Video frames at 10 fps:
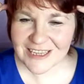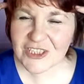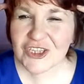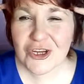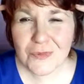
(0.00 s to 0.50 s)

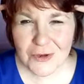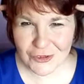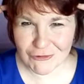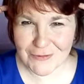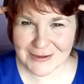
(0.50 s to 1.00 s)
there's too
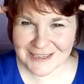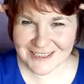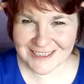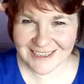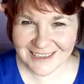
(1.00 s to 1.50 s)
much
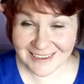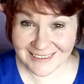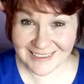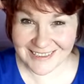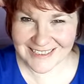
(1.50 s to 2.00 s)
rubbish
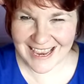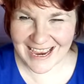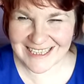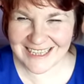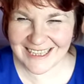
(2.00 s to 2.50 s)
in this
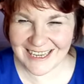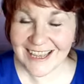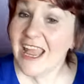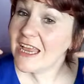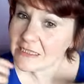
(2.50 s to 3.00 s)
head
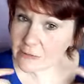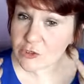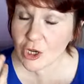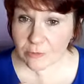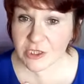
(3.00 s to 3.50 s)
and
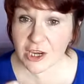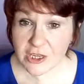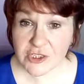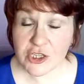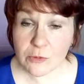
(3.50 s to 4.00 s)
sometimes I
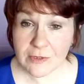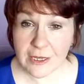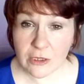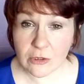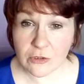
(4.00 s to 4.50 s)
assume
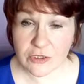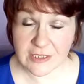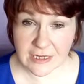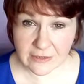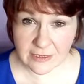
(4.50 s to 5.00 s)
that you'll
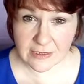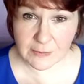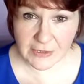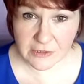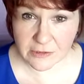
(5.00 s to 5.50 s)
understand
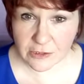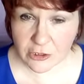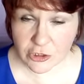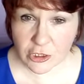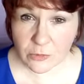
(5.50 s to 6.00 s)
things better
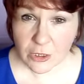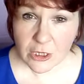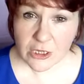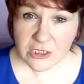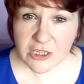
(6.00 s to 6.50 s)
than you do.
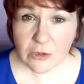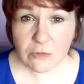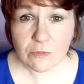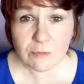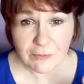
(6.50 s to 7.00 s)

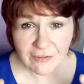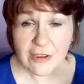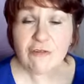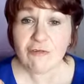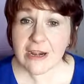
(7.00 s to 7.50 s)
So
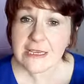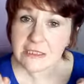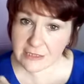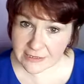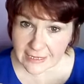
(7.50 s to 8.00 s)
feel free
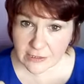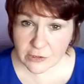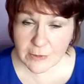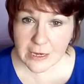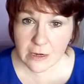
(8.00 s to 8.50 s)
to
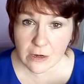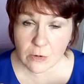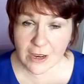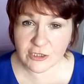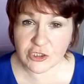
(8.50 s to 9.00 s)
send me
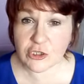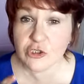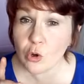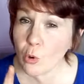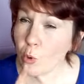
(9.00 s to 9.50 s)

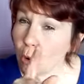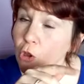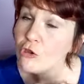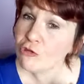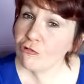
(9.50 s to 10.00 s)
questions, or
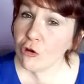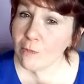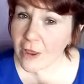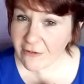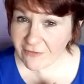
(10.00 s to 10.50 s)
through
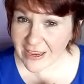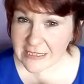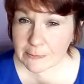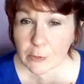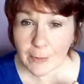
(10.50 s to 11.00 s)
my
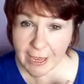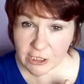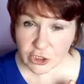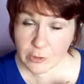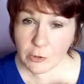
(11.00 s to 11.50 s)
Facebook
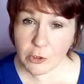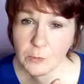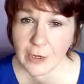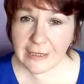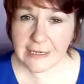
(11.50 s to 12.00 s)
page, and I'm going
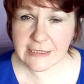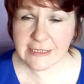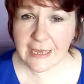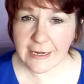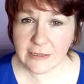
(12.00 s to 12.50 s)
to put a link
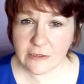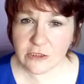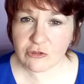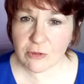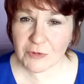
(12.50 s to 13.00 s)
to that in the
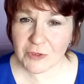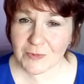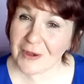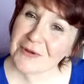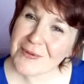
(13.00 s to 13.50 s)
description
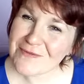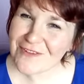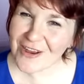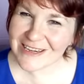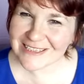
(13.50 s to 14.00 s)
as well. Come and
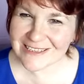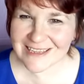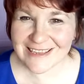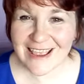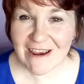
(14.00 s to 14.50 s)
find
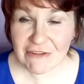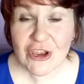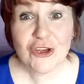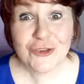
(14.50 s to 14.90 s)
us in there and